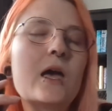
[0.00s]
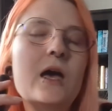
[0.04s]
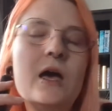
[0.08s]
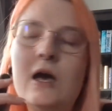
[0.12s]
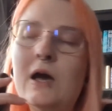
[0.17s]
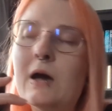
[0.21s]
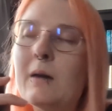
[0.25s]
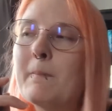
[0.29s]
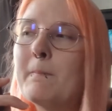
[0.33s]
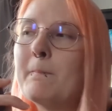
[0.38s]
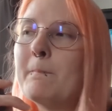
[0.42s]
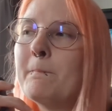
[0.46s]

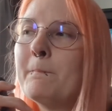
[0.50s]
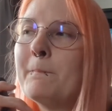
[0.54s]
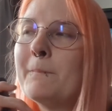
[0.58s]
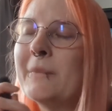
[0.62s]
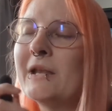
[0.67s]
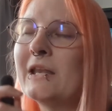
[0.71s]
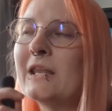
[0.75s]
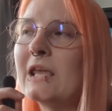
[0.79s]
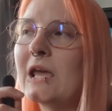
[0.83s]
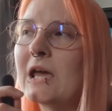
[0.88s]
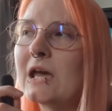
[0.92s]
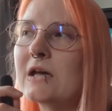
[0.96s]

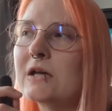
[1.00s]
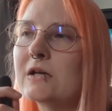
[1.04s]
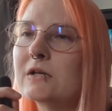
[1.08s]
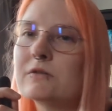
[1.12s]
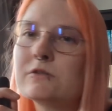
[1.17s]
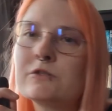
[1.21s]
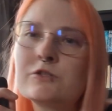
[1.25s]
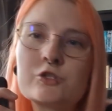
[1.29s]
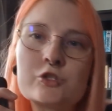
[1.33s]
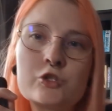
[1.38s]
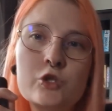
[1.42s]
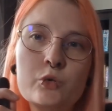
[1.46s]
But yeah,
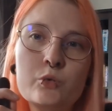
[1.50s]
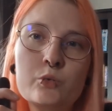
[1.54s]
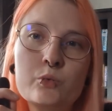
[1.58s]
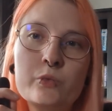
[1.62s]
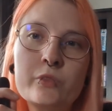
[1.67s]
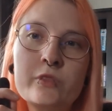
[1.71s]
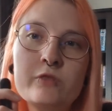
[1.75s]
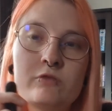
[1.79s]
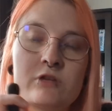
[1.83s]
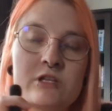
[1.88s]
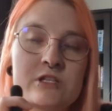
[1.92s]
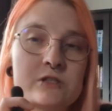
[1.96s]
so
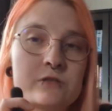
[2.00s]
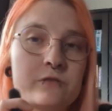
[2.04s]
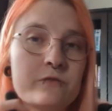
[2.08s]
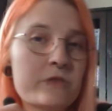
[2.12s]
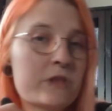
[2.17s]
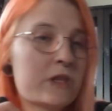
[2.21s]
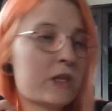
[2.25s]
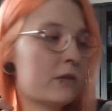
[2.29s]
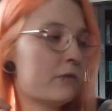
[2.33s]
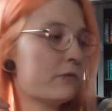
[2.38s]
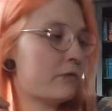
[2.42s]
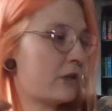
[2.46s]
the rest of
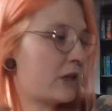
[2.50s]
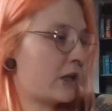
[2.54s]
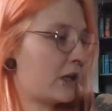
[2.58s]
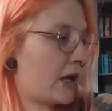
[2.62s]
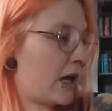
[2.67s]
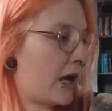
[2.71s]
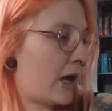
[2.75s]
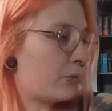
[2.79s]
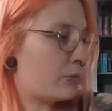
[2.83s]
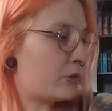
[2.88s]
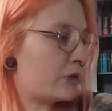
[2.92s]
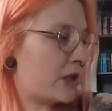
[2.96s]
the evening
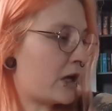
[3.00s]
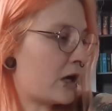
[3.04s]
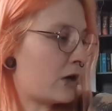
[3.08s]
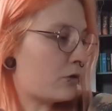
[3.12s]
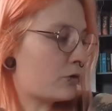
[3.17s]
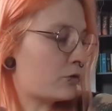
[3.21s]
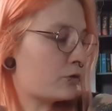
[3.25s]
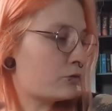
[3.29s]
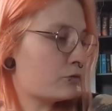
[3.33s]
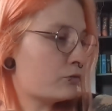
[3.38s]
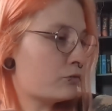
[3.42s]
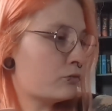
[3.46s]
I will
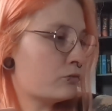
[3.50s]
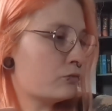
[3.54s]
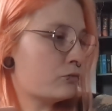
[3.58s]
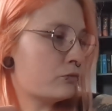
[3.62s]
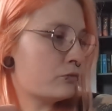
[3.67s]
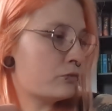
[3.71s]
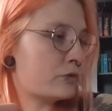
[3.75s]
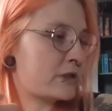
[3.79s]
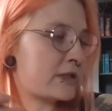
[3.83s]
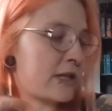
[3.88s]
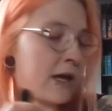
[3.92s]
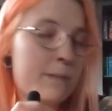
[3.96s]
now
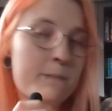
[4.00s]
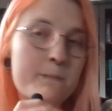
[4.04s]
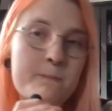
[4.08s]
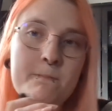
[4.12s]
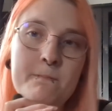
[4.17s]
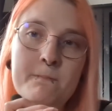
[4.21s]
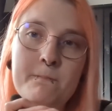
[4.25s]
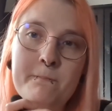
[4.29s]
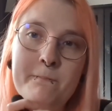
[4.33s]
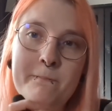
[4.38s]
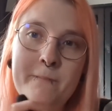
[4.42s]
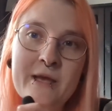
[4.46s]
do
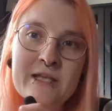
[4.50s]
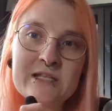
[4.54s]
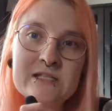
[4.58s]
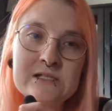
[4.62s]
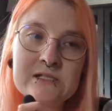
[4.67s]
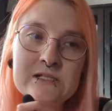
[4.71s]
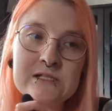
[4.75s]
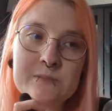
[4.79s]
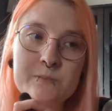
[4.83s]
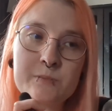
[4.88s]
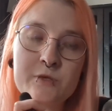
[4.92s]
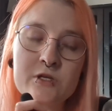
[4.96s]
some
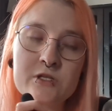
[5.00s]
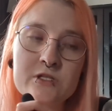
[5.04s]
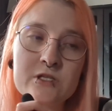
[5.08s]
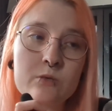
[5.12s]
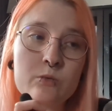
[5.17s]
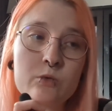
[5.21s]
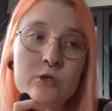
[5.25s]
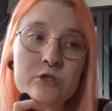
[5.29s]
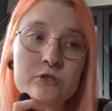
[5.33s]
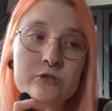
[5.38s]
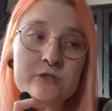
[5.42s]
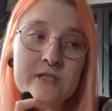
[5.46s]
puzzles because I
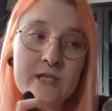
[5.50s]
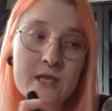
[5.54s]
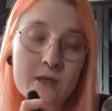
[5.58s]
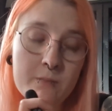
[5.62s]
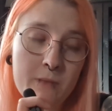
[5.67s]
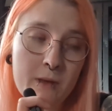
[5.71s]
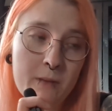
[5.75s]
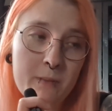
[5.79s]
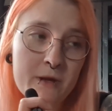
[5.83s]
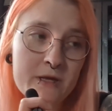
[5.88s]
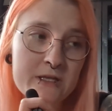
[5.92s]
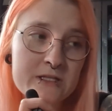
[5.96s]
want to sell
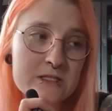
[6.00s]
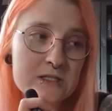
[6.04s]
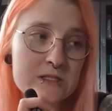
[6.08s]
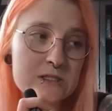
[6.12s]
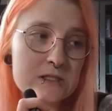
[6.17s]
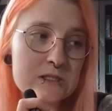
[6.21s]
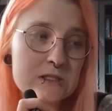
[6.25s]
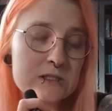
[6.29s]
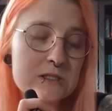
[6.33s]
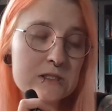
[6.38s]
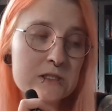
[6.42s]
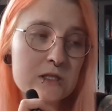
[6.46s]
my
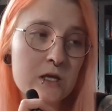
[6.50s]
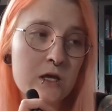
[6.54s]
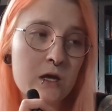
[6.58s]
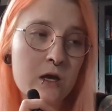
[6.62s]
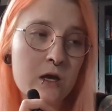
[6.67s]
puzzles.